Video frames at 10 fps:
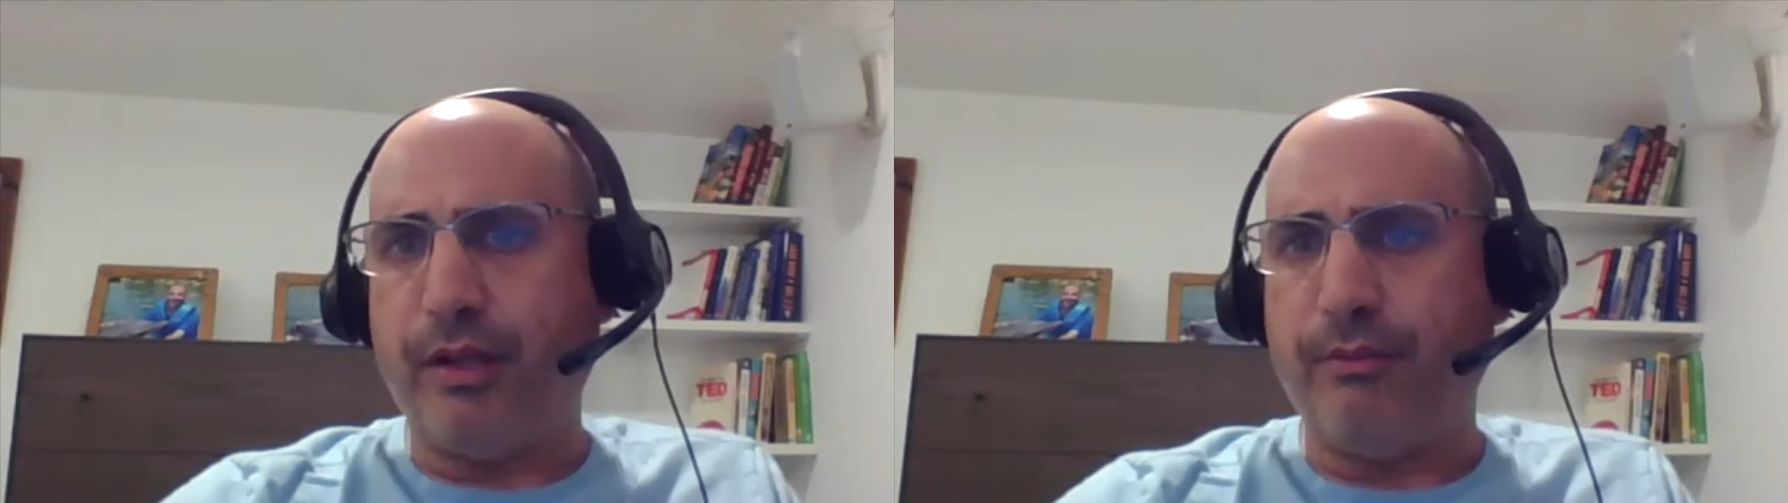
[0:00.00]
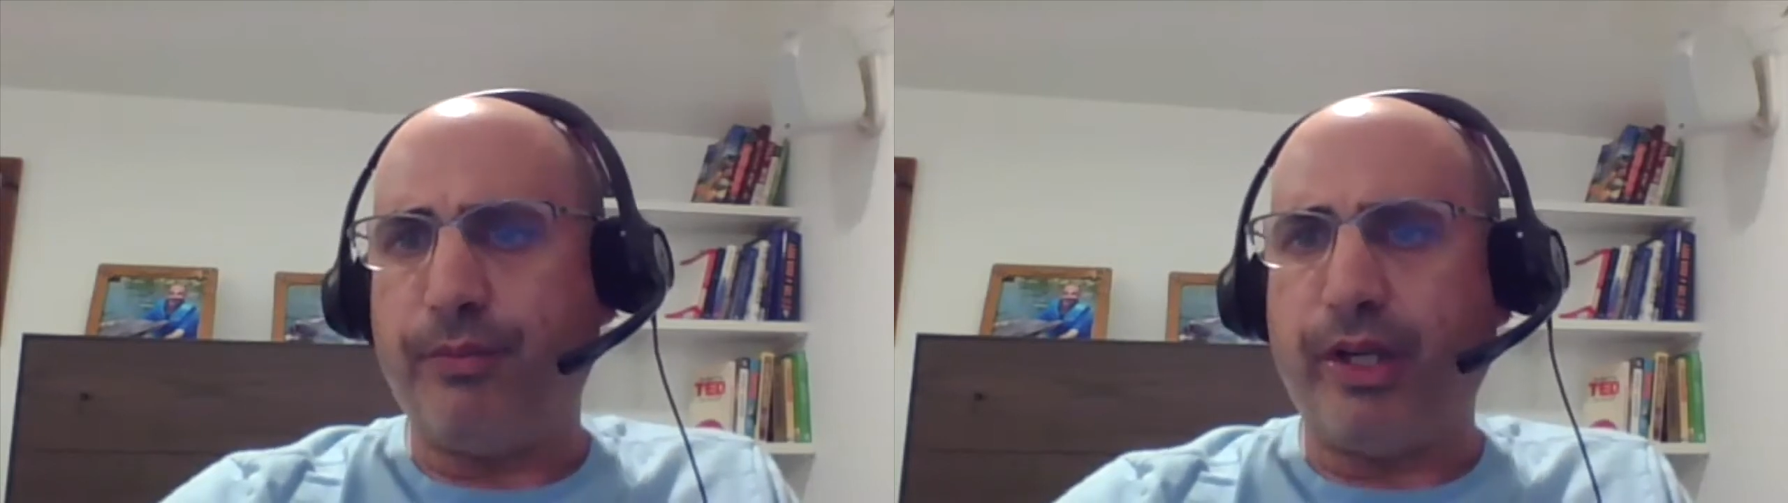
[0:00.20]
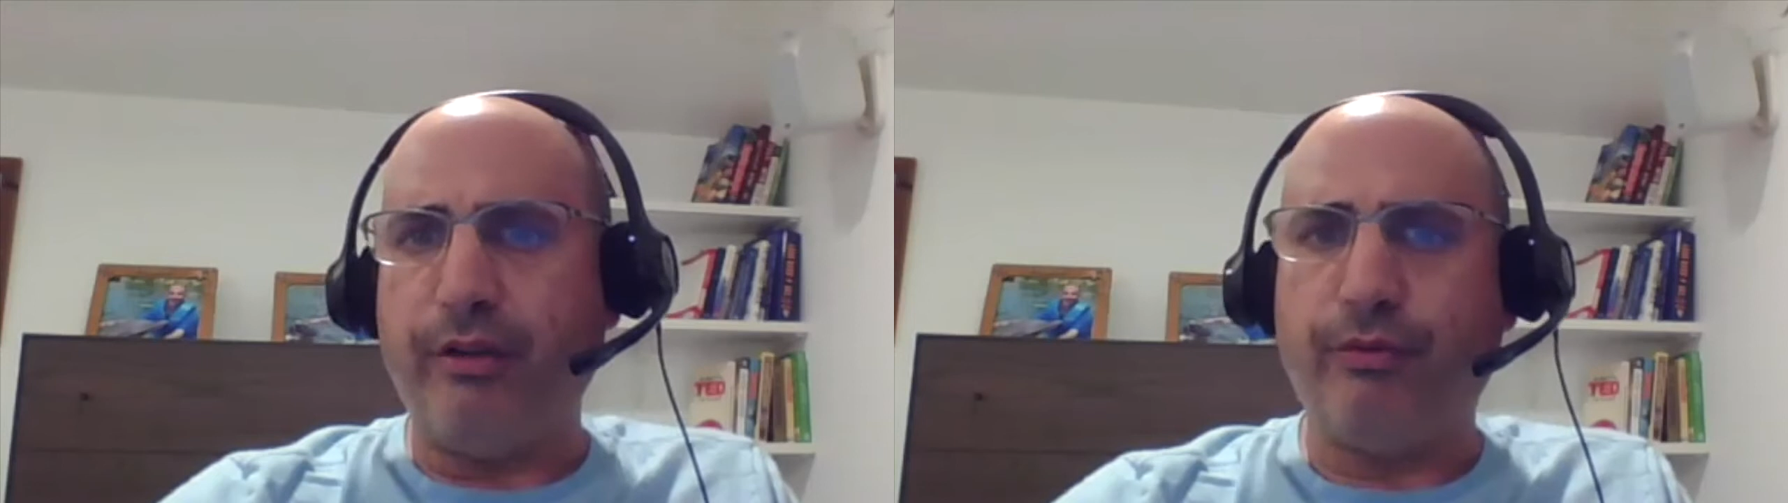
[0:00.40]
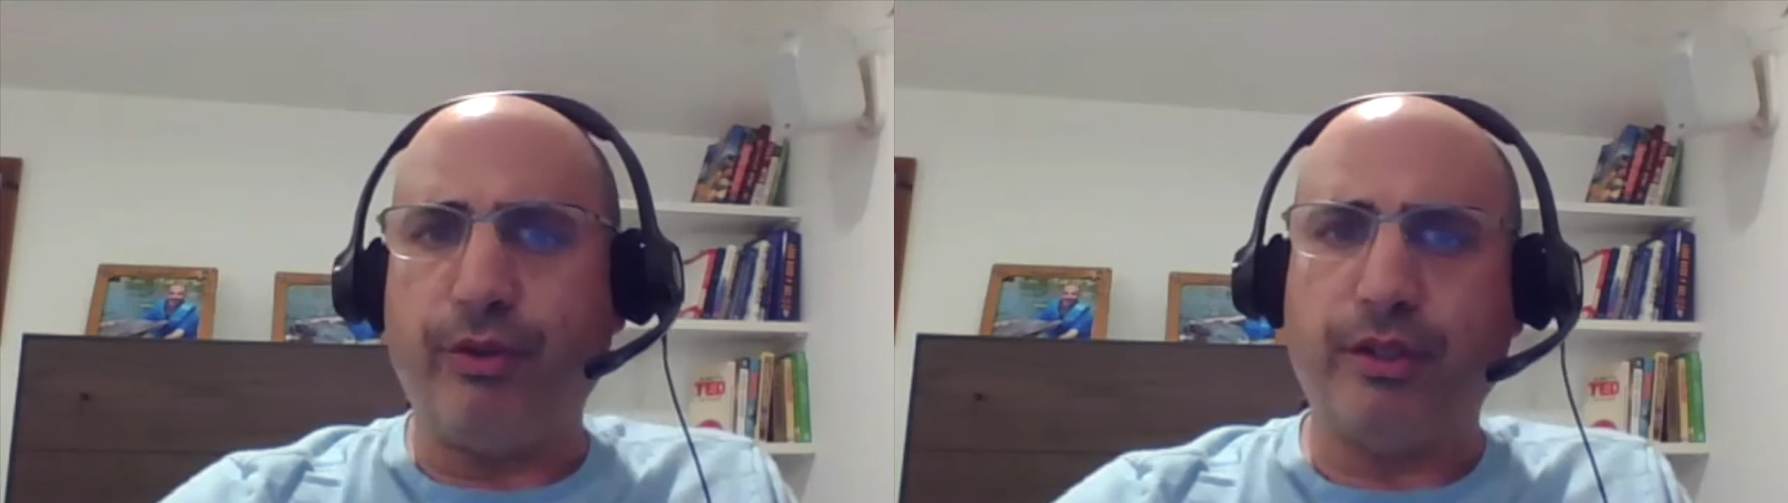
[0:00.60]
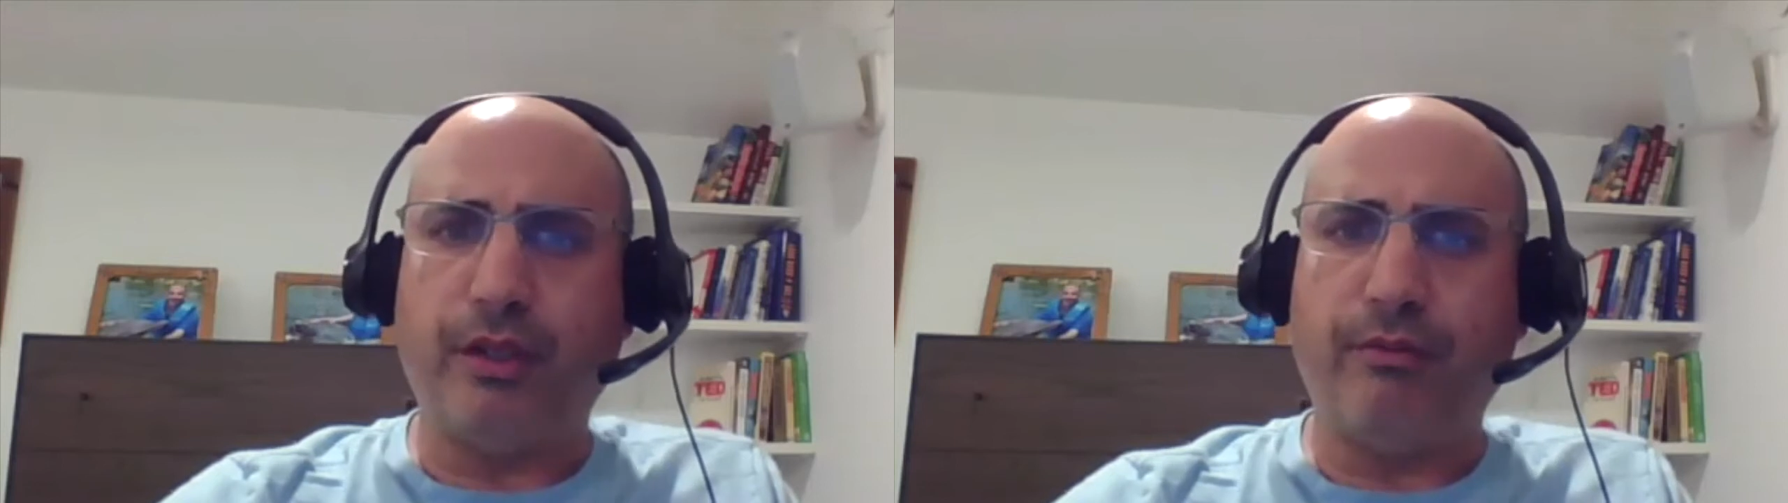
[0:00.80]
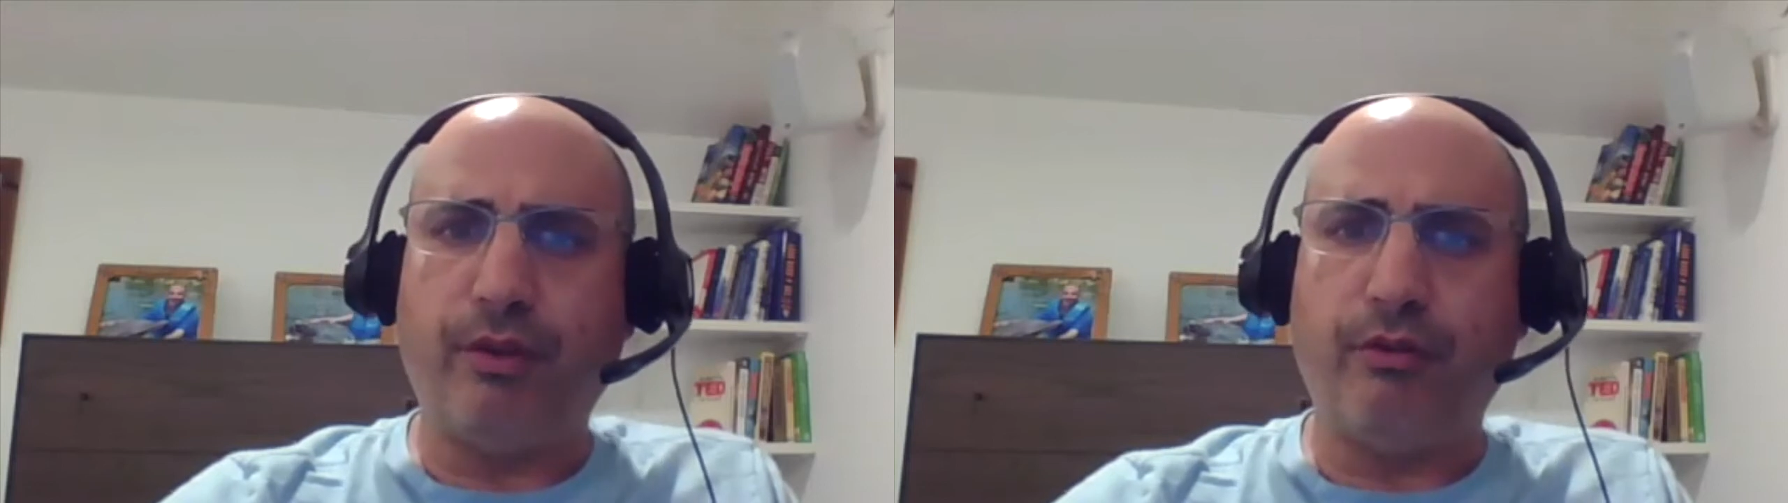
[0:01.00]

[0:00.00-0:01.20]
campaign, for example,